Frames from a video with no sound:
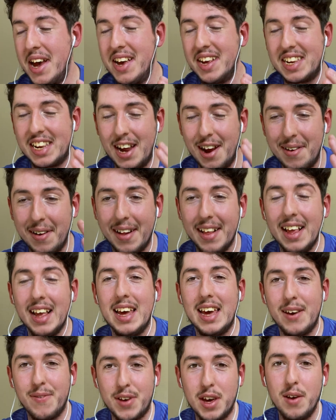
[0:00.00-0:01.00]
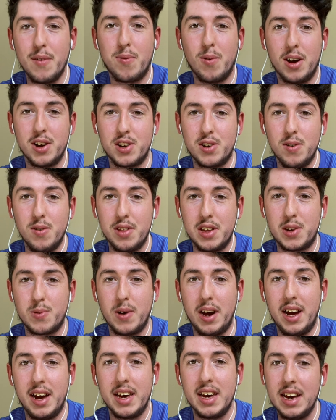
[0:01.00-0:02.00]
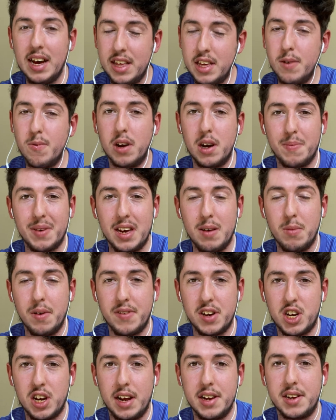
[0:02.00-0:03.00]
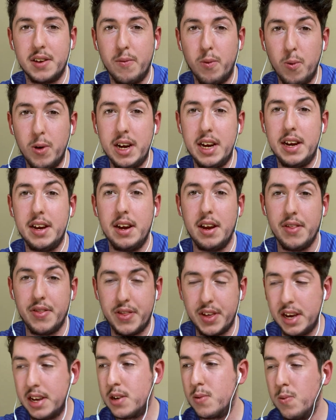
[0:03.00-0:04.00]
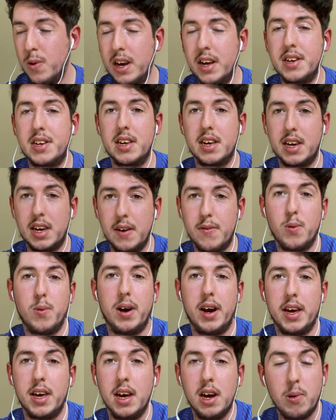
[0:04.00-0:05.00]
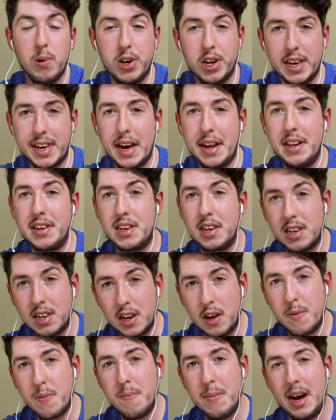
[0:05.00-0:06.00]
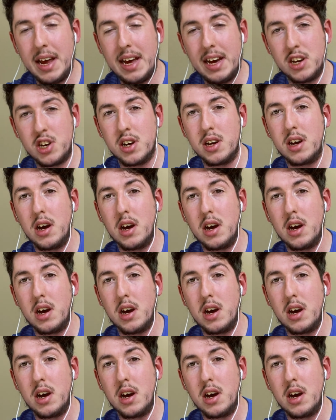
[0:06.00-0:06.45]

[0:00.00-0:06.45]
So if you've watched all this way and you want to be in with a chance of winning this week's giveaway, which again is the Superman Action